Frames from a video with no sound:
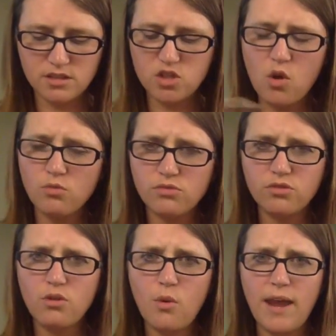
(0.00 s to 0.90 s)
don't
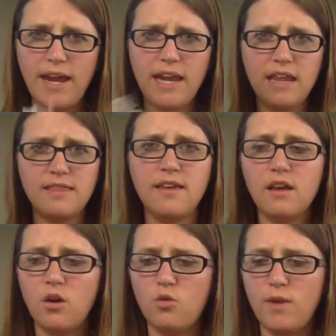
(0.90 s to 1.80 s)
throw anything
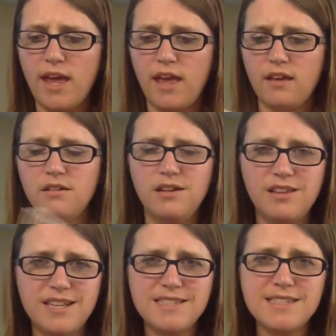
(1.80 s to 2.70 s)
away.
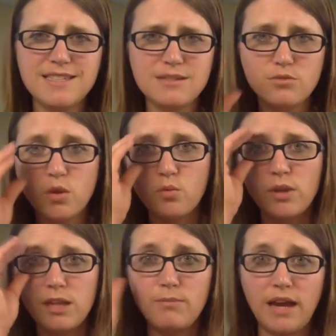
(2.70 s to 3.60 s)
This is the
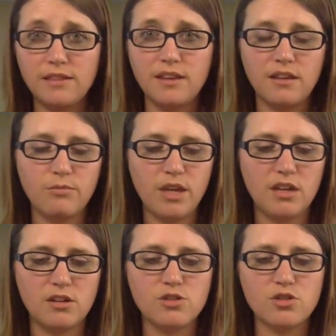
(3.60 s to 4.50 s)
really bad thing of being
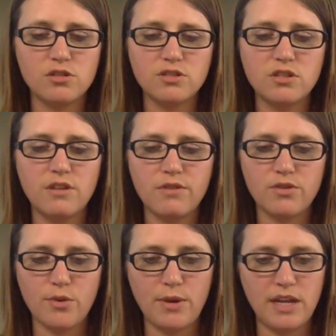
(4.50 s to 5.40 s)
in art journals. You never
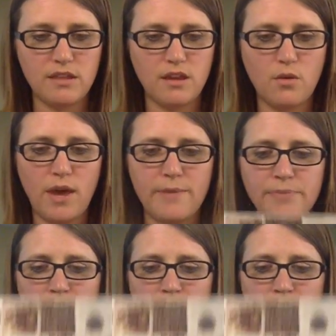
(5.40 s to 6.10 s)
throw anything away,